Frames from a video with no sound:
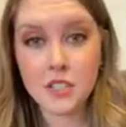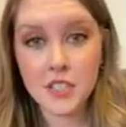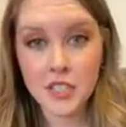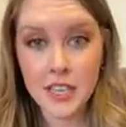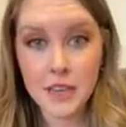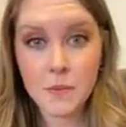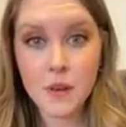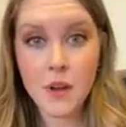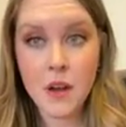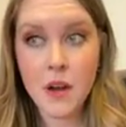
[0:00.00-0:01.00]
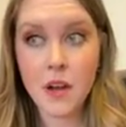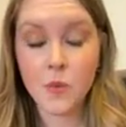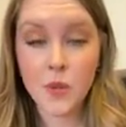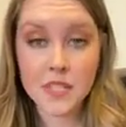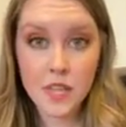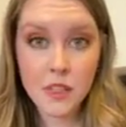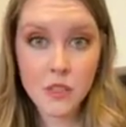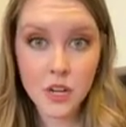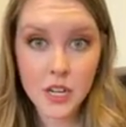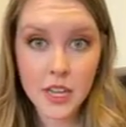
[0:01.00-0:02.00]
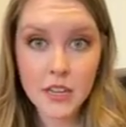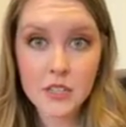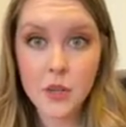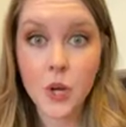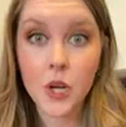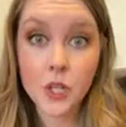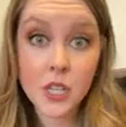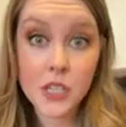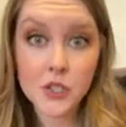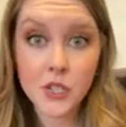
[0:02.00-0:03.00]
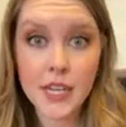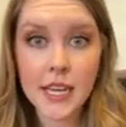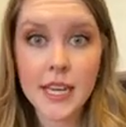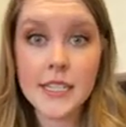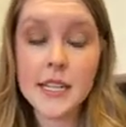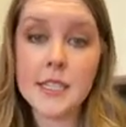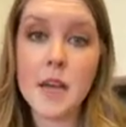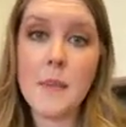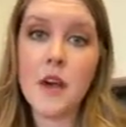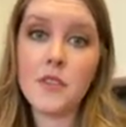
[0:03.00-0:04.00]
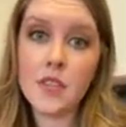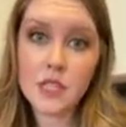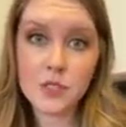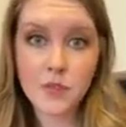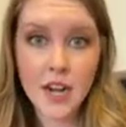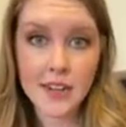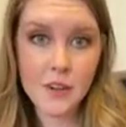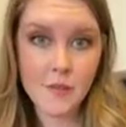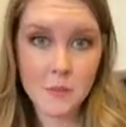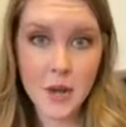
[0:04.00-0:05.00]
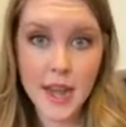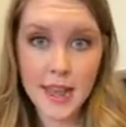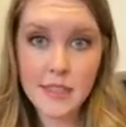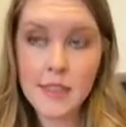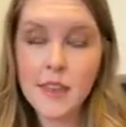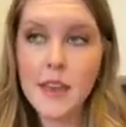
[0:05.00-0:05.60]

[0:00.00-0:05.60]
Sleep on Wednesday the 30th, so our early screening. It does come out this Friday, November 8th.